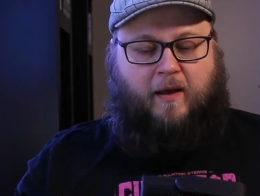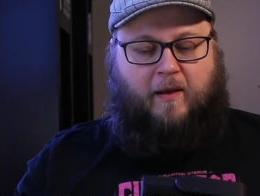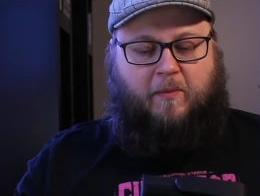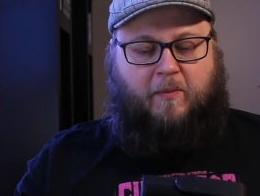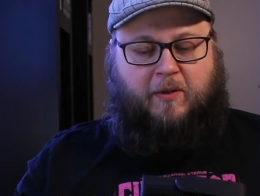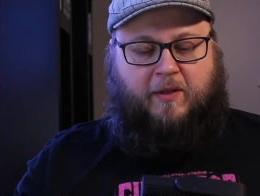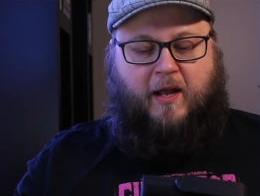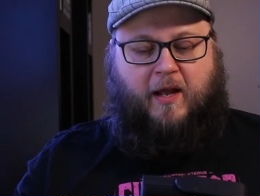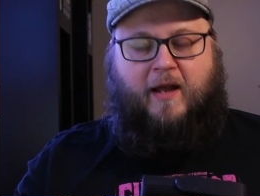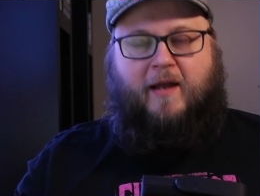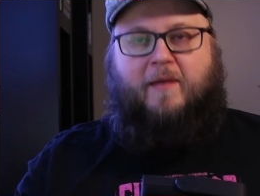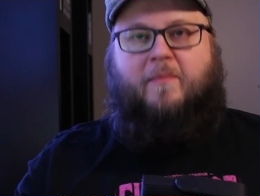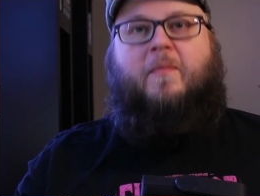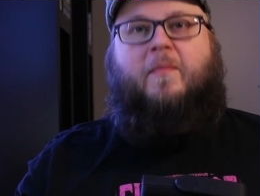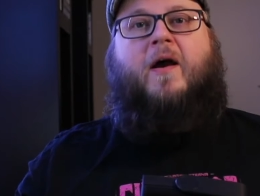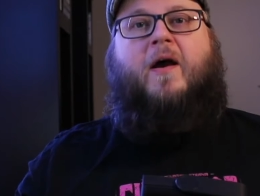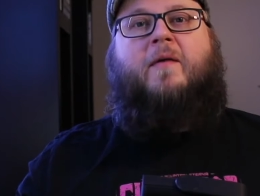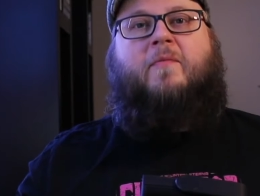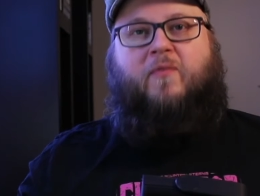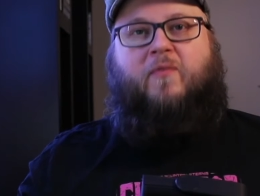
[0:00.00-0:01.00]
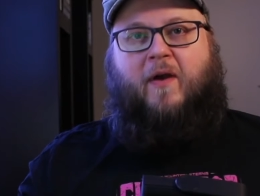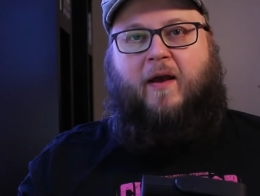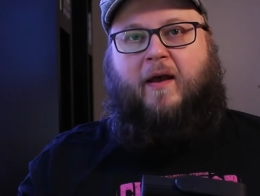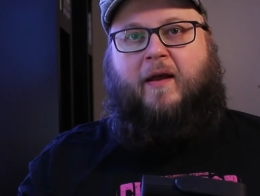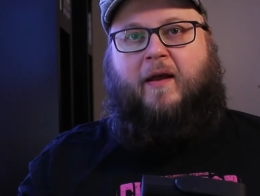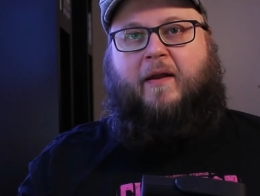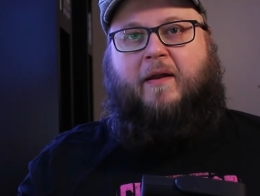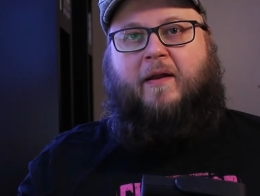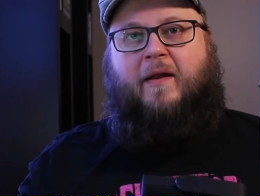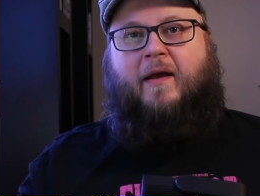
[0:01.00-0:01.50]
But I'm I'm
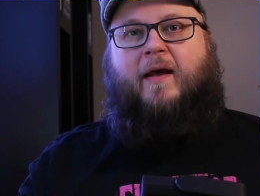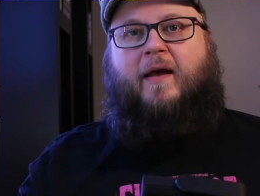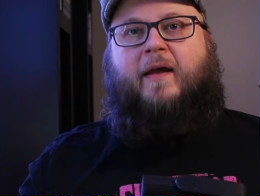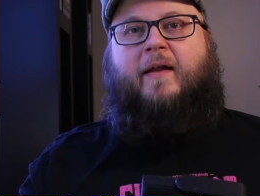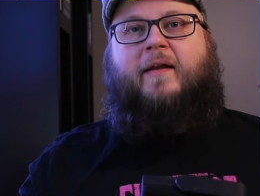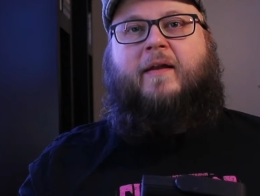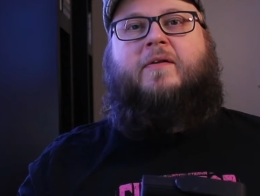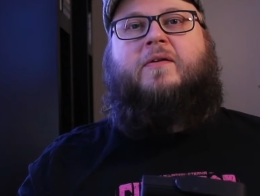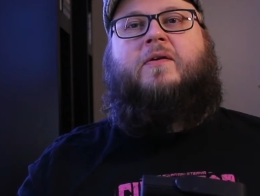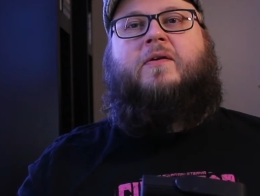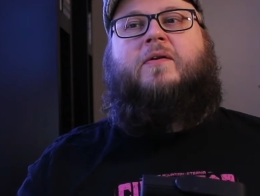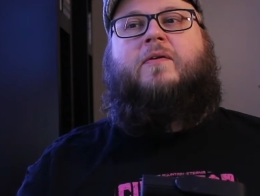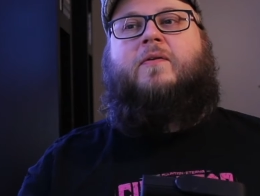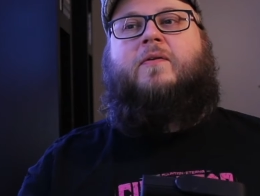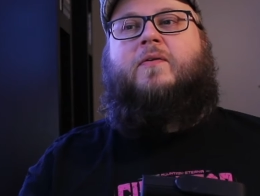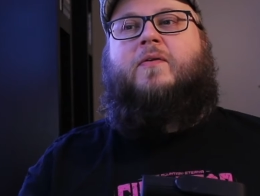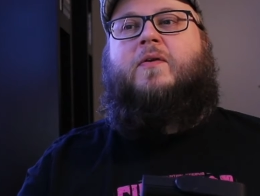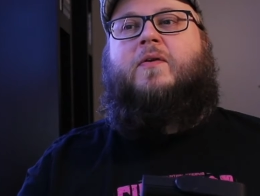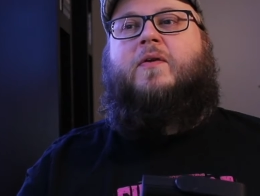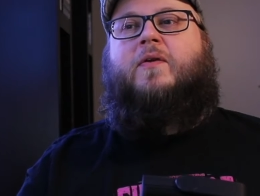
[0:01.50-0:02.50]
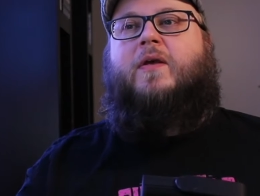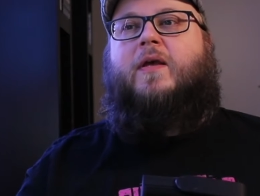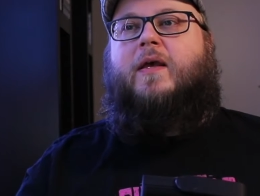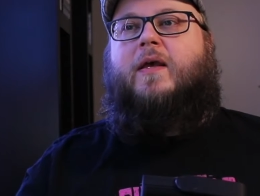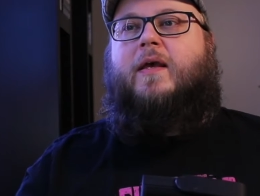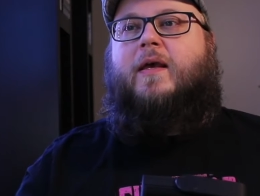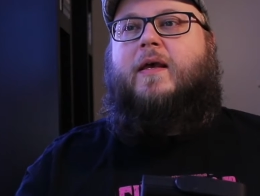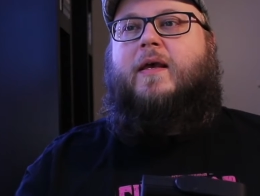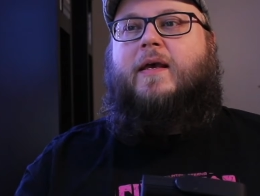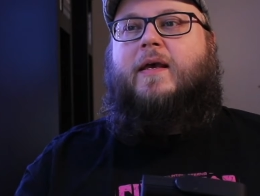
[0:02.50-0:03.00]
fan and
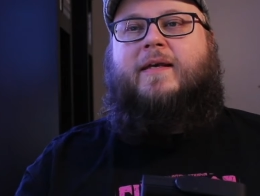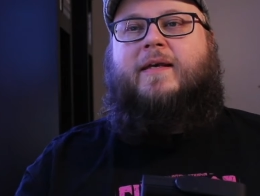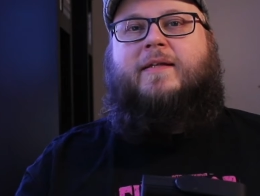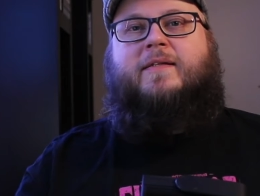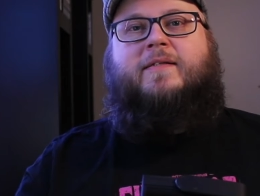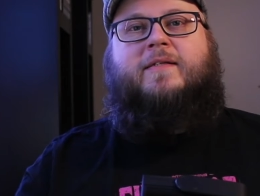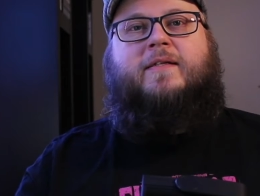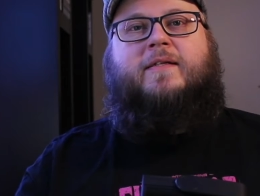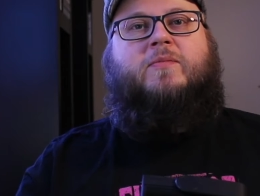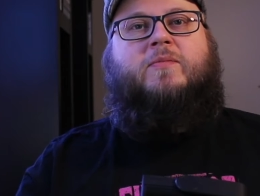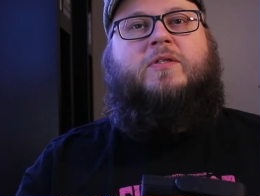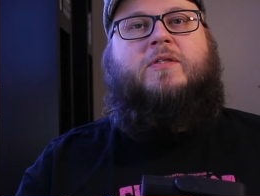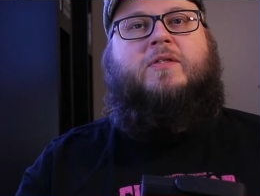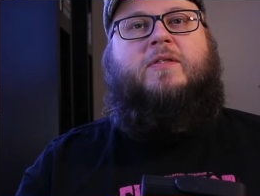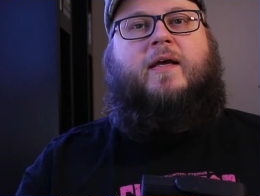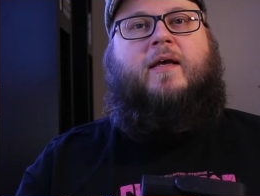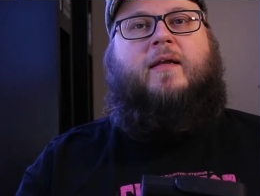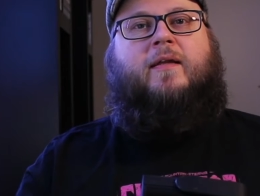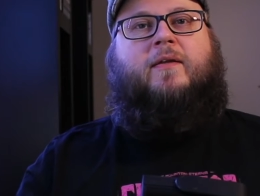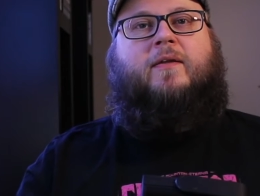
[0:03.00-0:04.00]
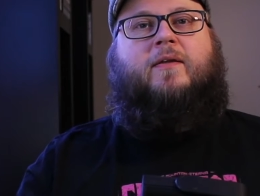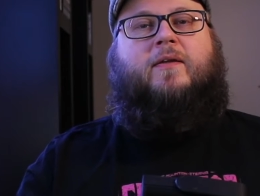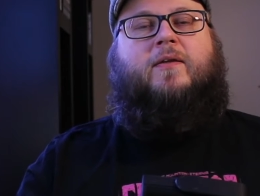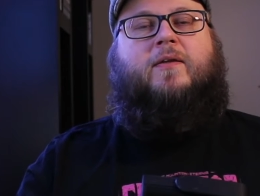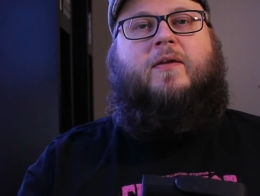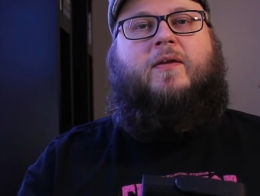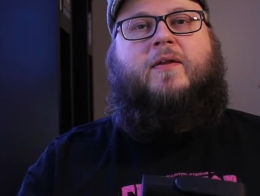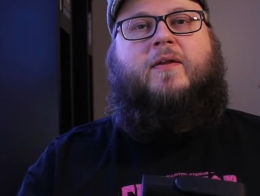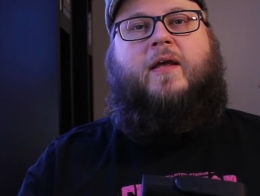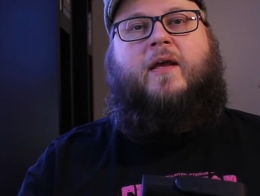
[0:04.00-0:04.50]
it seems that
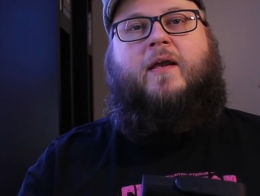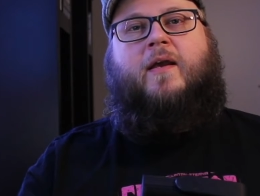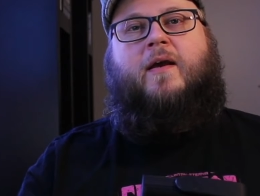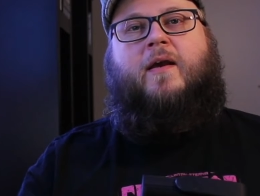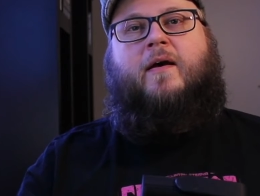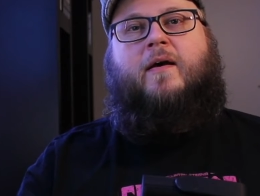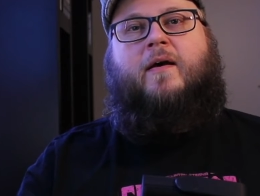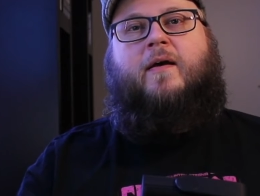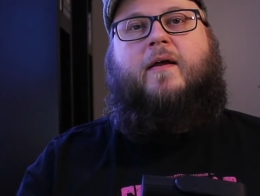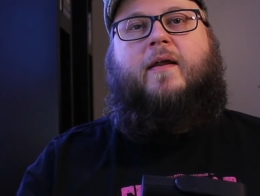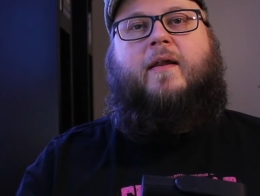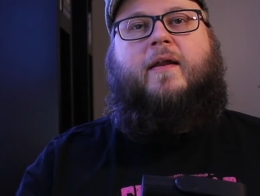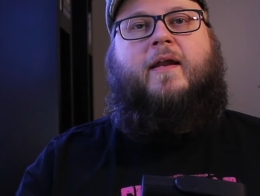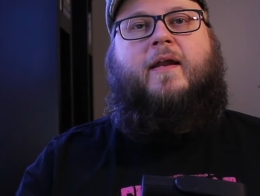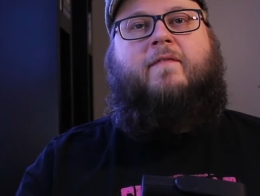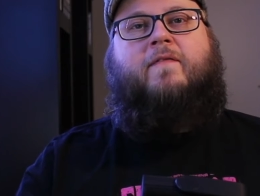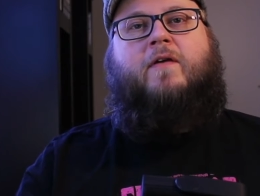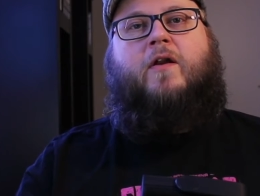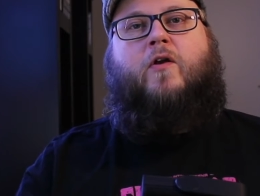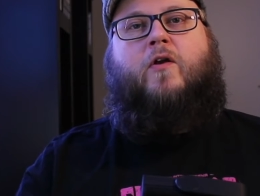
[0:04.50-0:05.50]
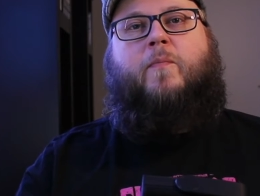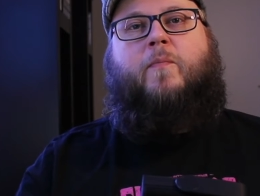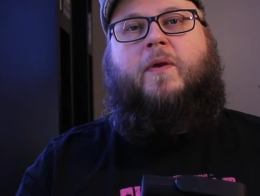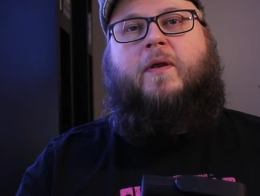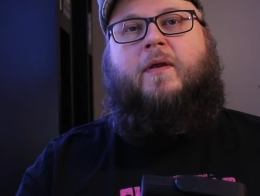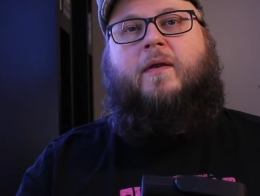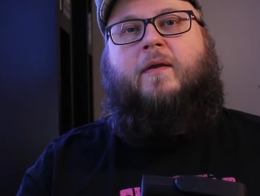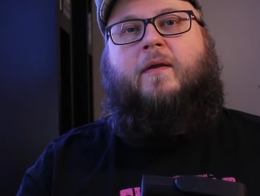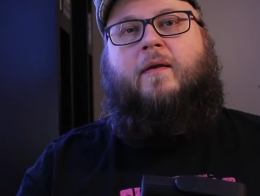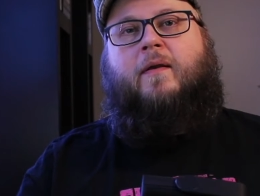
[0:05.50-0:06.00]
they are
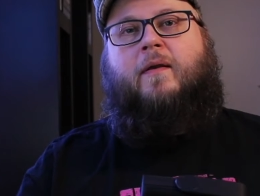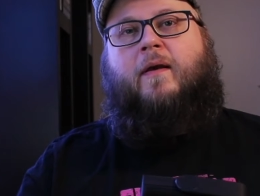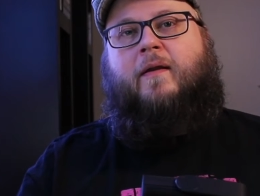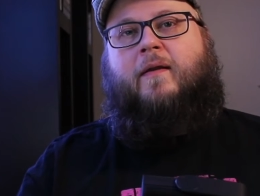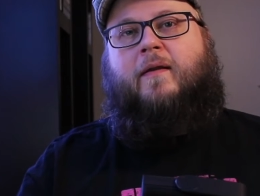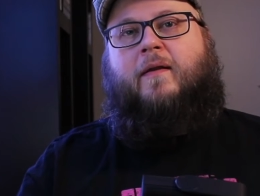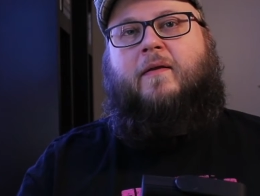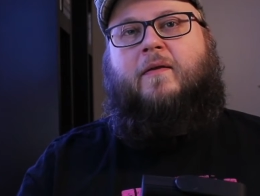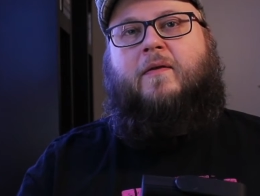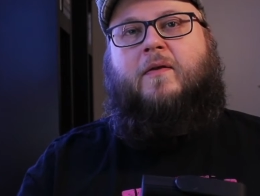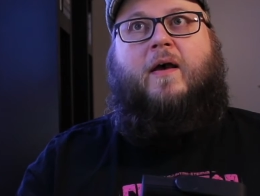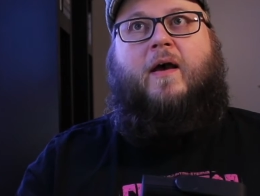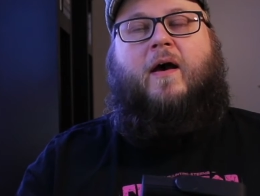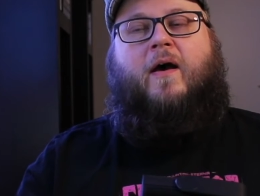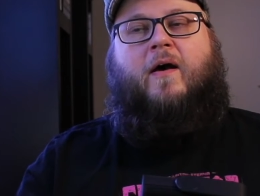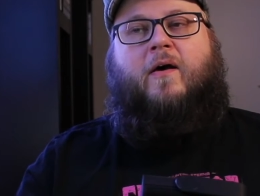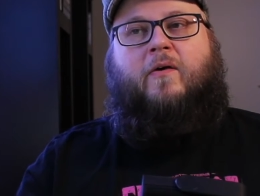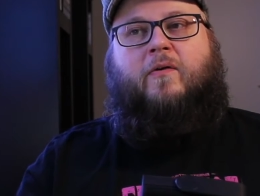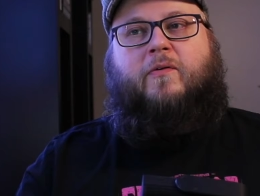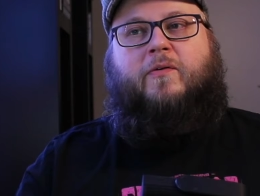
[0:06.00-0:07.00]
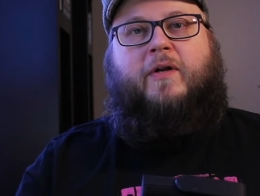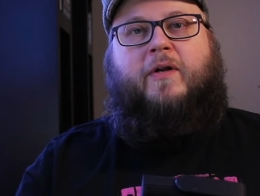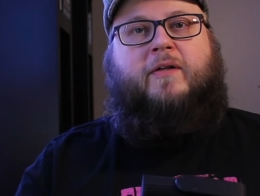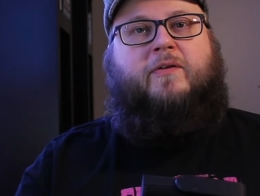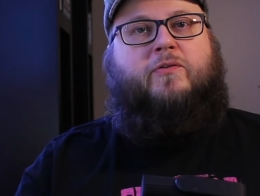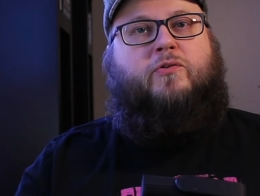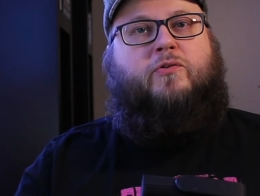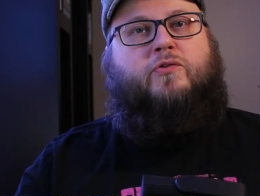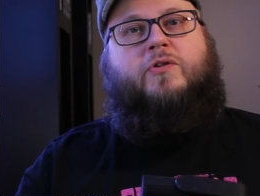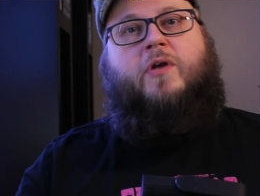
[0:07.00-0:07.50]
developing an, a
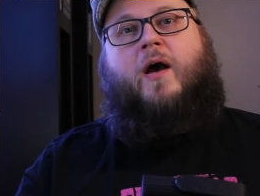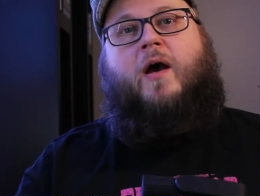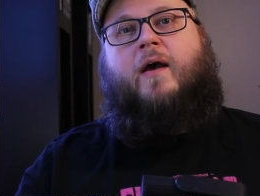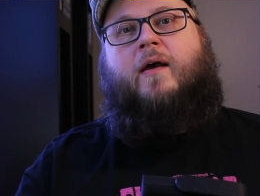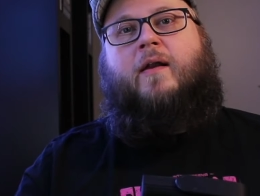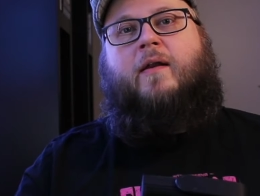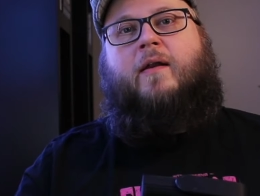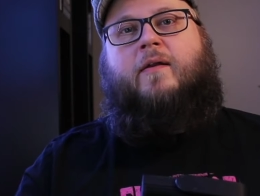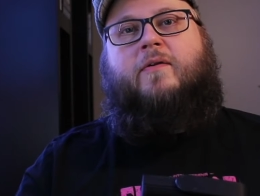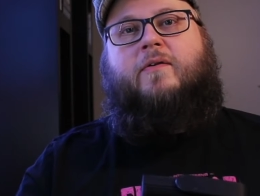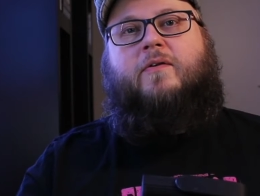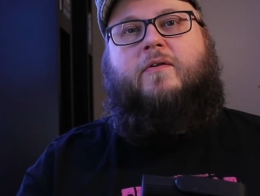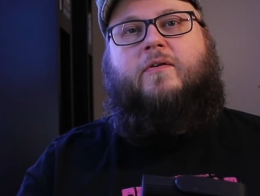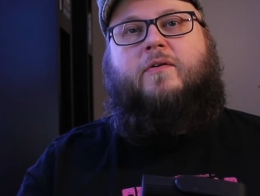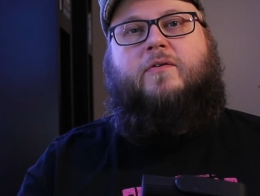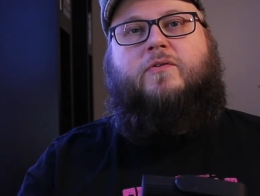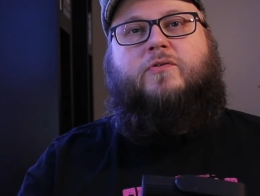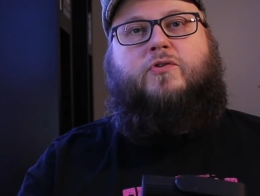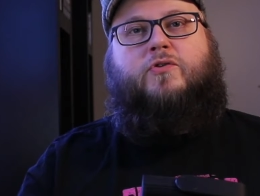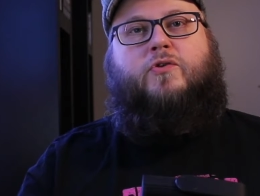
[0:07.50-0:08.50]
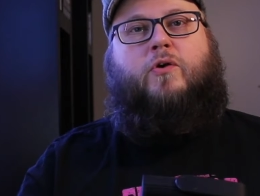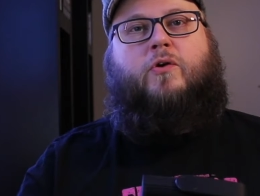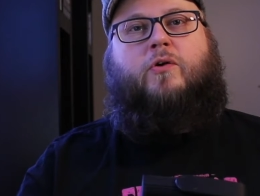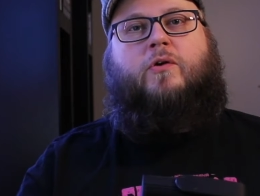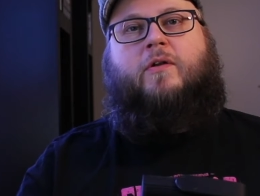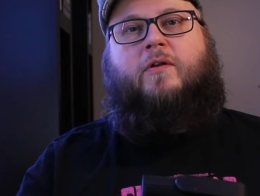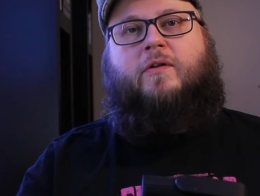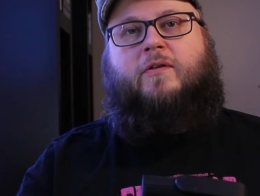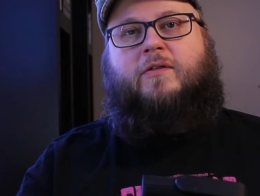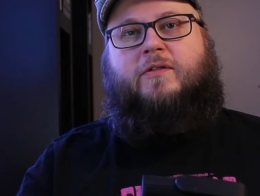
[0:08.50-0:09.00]
retro style
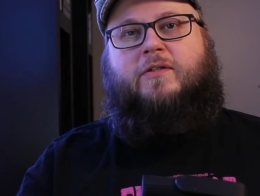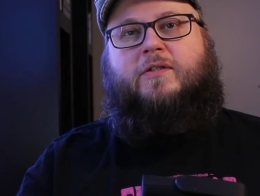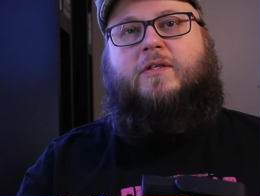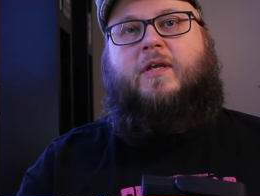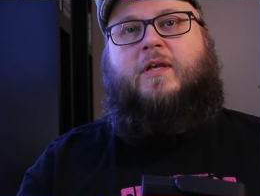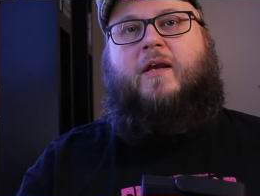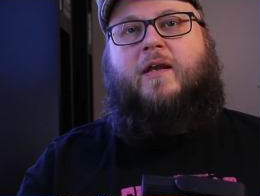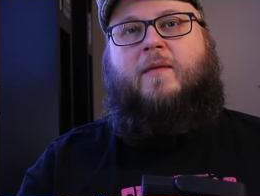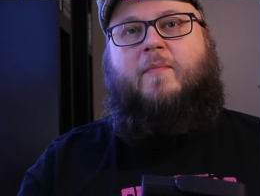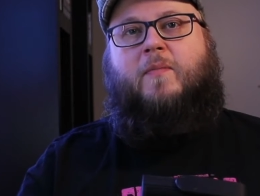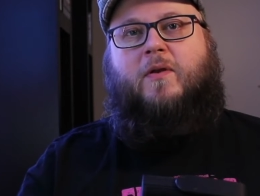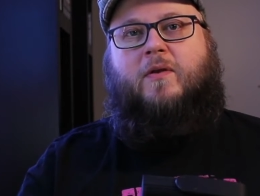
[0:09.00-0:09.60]
Turtles game